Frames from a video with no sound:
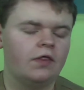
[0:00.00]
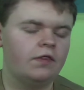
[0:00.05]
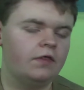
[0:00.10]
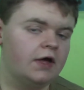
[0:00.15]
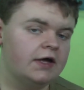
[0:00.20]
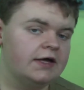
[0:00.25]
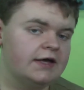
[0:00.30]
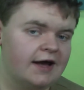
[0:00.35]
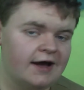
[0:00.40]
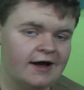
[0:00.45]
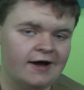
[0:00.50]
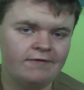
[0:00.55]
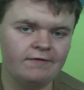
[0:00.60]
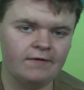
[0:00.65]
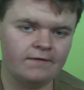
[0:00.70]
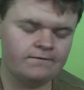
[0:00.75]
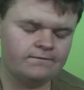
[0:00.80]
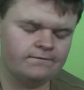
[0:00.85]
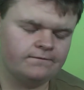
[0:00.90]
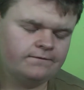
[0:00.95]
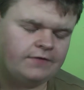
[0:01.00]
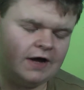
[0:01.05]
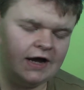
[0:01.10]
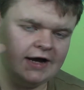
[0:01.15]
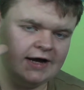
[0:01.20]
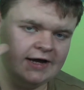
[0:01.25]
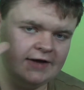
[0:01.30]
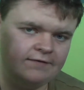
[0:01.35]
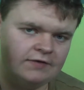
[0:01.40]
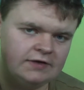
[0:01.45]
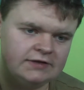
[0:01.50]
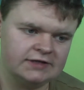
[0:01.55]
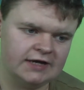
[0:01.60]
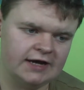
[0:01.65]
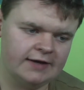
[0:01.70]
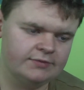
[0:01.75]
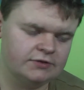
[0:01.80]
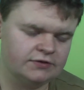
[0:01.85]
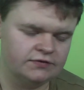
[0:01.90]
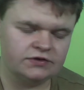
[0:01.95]
there you have 5
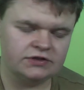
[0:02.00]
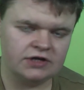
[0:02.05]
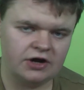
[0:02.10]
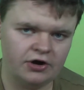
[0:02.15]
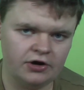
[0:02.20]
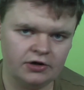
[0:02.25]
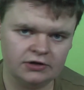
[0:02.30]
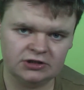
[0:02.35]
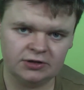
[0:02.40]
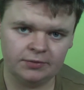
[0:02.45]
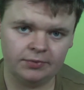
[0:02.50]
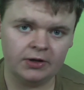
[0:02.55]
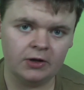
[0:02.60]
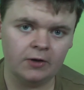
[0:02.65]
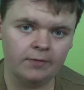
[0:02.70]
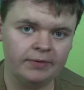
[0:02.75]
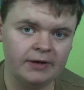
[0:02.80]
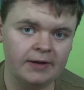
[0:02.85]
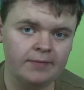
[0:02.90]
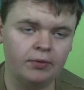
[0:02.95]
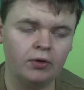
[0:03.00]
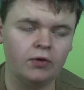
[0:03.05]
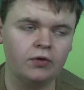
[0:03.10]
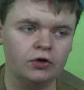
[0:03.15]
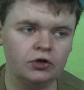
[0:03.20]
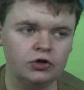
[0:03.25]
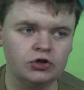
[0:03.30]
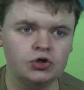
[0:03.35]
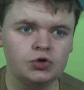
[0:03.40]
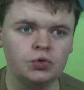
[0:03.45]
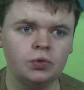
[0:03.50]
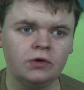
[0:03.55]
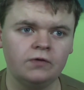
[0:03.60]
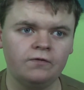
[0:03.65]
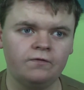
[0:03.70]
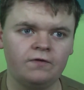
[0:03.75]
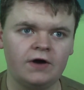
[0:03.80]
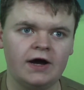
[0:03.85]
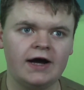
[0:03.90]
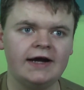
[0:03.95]
types of stereotypical people that you will
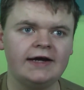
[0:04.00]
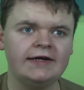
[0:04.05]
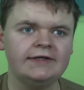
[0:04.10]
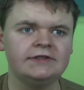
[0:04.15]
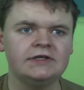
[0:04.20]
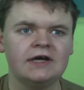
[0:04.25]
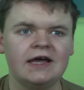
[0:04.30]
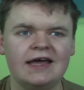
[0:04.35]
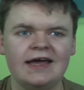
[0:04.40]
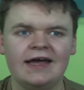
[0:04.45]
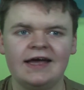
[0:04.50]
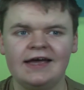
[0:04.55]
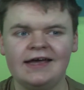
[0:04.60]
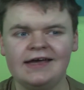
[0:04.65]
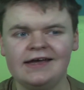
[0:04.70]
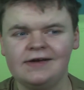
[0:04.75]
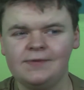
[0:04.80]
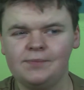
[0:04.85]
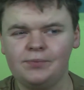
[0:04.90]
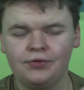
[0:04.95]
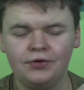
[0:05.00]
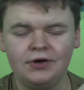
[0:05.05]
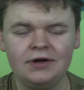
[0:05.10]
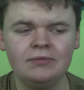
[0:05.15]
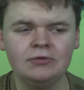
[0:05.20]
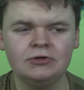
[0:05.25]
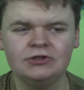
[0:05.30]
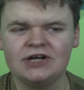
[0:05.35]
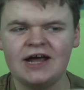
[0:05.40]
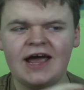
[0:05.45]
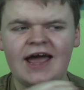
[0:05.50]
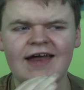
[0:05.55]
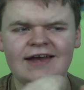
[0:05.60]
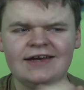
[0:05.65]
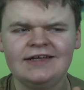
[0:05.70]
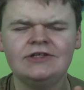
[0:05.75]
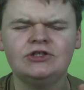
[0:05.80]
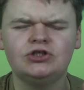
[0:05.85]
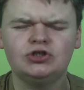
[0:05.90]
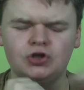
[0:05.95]
find in pretty much
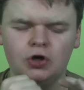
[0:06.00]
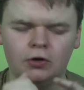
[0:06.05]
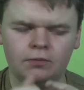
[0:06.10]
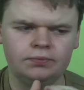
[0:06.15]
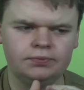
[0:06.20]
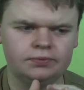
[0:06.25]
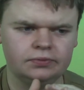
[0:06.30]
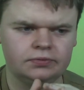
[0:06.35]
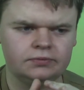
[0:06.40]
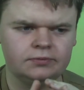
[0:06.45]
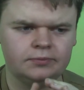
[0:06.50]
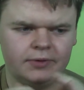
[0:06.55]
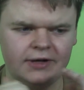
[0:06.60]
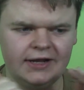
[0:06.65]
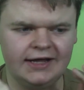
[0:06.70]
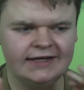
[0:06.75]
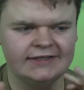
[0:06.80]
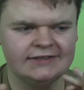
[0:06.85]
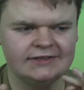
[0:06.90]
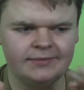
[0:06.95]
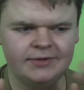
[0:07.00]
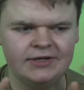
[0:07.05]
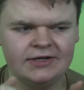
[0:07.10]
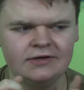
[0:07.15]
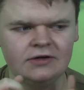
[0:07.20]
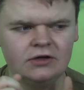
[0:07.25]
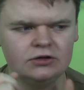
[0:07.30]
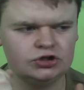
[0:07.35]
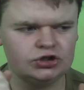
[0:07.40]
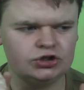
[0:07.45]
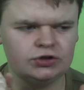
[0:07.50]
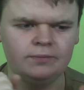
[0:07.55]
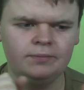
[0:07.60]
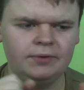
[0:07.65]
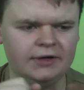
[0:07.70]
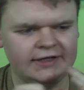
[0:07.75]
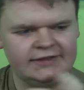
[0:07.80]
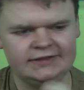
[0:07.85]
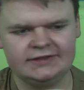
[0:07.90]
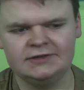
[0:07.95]
any job place. I mean, some
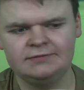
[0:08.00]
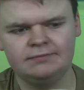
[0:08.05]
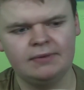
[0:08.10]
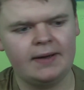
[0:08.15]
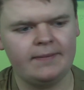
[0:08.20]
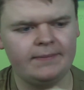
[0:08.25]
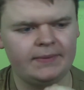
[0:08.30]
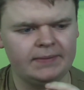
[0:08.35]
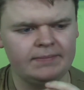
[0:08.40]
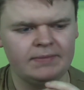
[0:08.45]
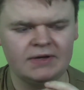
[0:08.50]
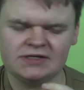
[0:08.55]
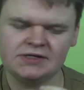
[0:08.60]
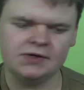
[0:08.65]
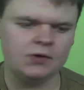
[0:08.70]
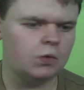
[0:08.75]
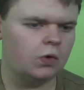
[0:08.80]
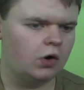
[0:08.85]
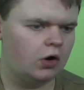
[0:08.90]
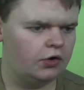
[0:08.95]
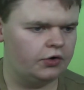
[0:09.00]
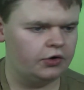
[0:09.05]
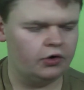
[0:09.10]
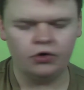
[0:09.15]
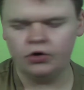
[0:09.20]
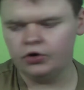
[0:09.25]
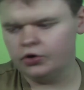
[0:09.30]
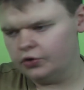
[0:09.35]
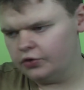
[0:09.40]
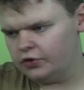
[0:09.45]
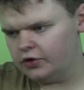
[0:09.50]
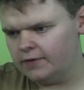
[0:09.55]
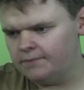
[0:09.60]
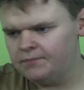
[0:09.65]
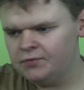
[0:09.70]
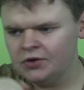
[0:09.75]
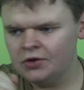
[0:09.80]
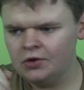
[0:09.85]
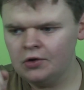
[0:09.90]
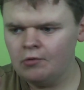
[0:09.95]
places might be missing one or another,
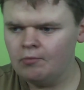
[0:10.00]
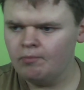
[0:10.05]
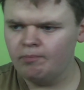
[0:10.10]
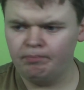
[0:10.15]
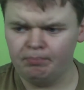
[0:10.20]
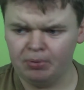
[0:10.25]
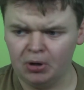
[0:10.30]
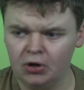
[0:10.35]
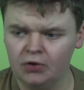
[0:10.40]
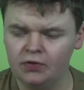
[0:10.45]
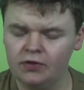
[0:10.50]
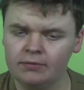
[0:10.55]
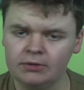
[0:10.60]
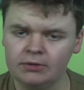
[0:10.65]
but the